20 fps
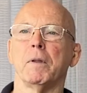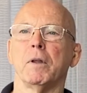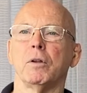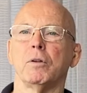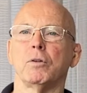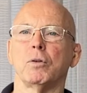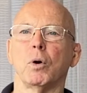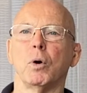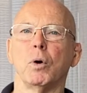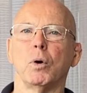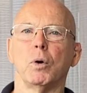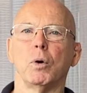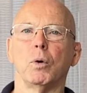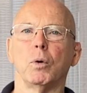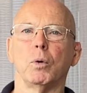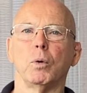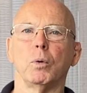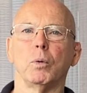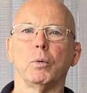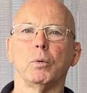
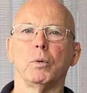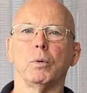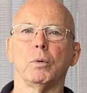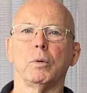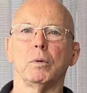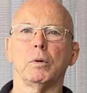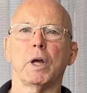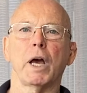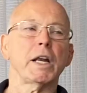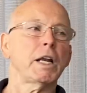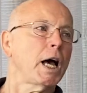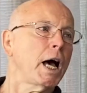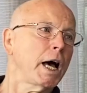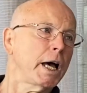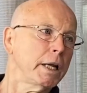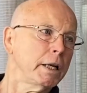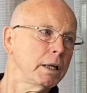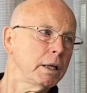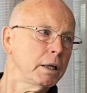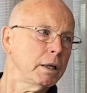So you had to
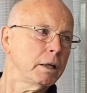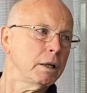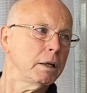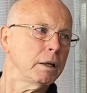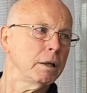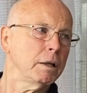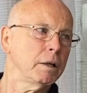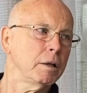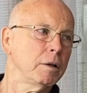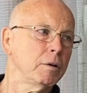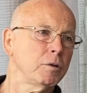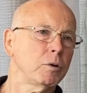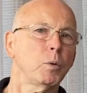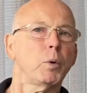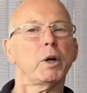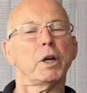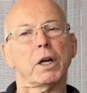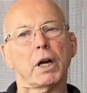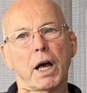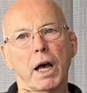hide. So
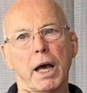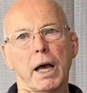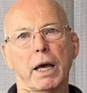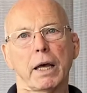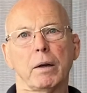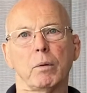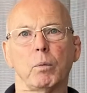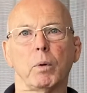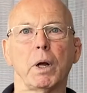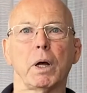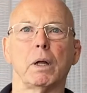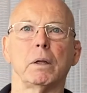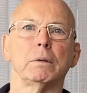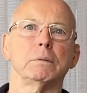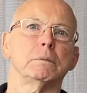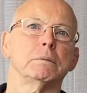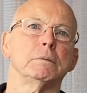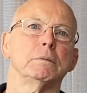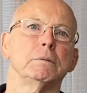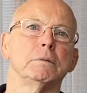where are you going to hide? Well,
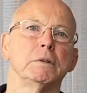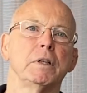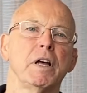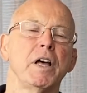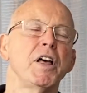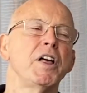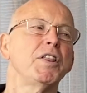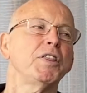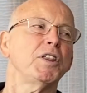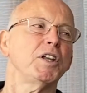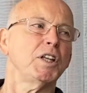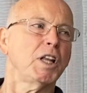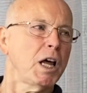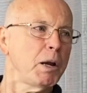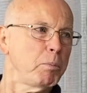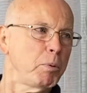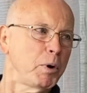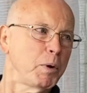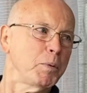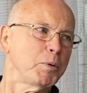the
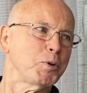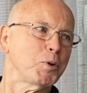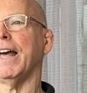library was